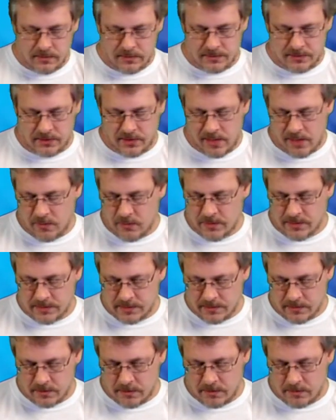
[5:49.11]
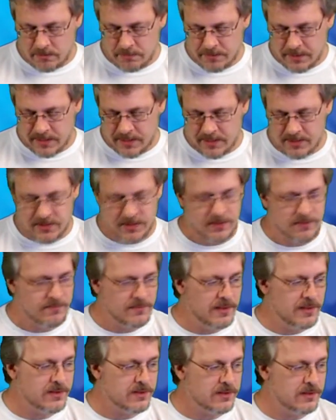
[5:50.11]
So I went to the home page and
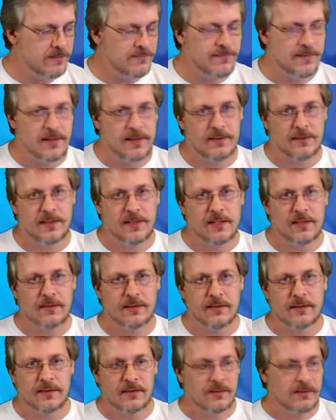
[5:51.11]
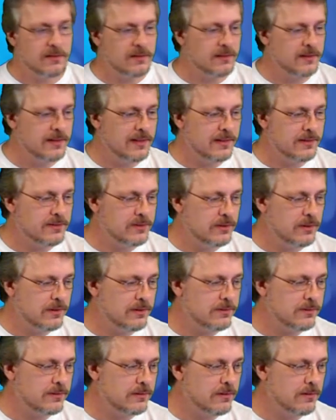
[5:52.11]
eventually found out that you can get to
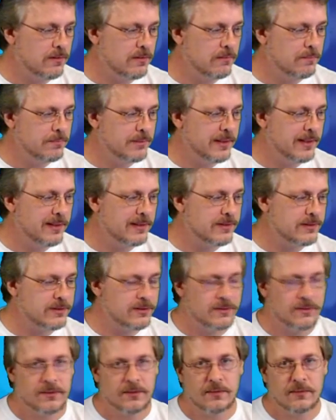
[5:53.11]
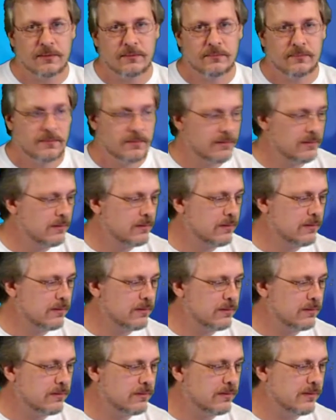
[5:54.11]
it through the home page through a
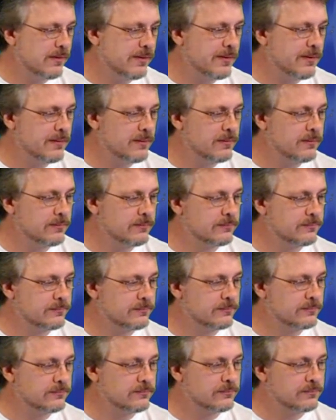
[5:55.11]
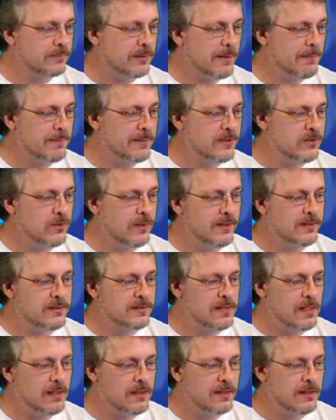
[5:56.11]
um,
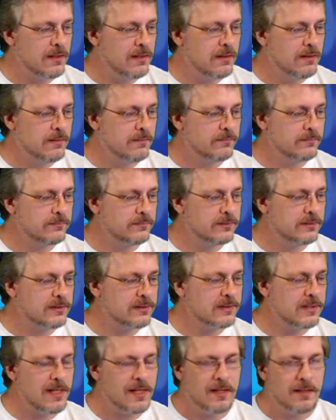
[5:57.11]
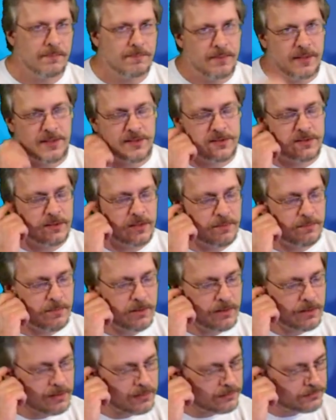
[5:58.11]
puppytweets.com setup
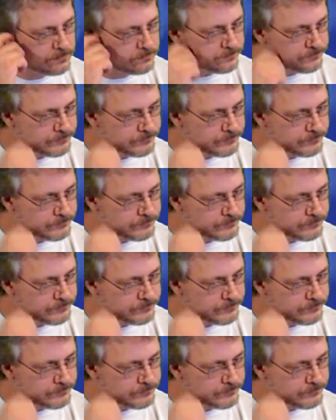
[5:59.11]
HTML.